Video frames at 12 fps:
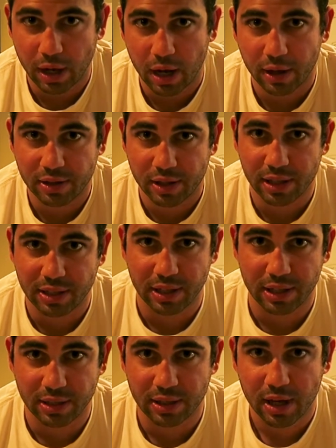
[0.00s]
Uh, this
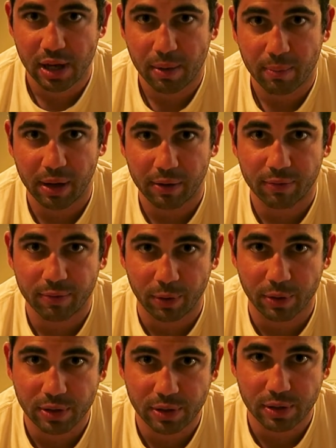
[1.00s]
is my
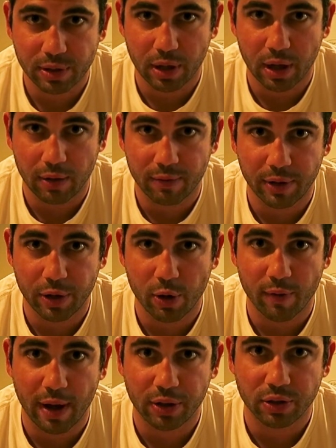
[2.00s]
first uh, video
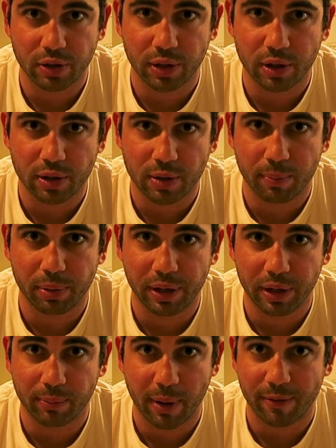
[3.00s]
of actually
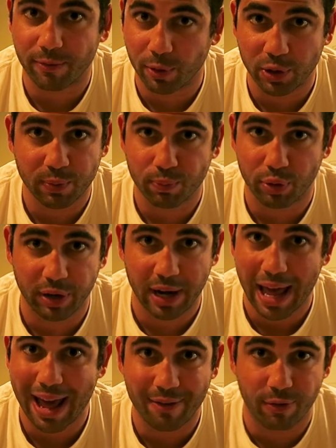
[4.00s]
completing my first
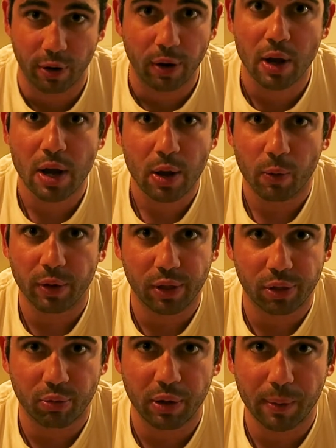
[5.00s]
print ever with a
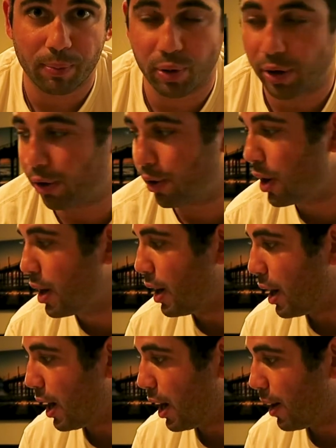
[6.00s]
3D printer.
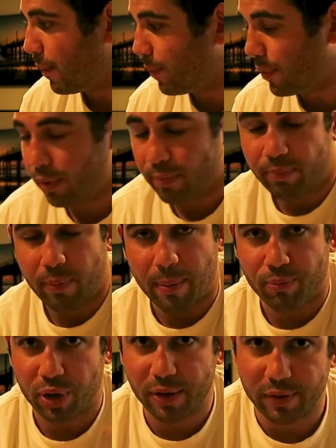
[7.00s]
Um, my
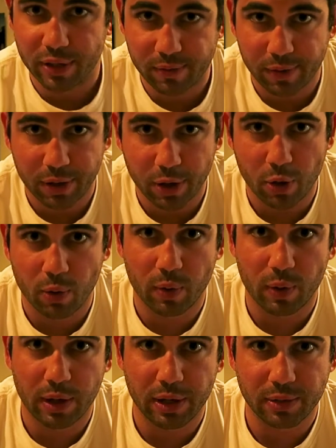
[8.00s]
previous video
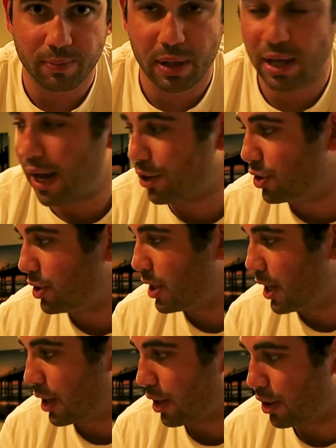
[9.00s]
is me actually
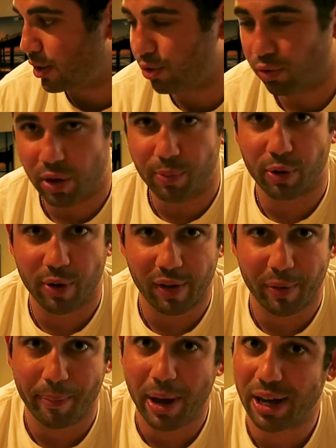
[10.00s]
taking this 3D printer out
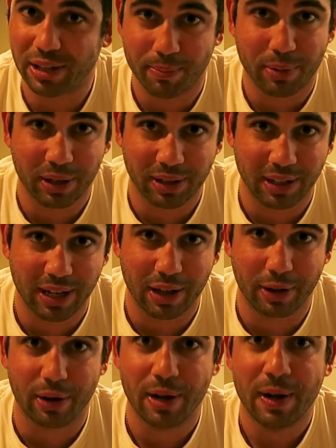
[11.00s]
of the box and putting it
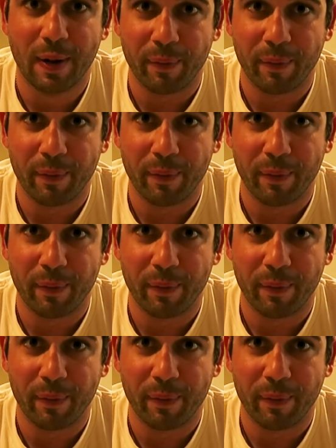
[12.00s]
together.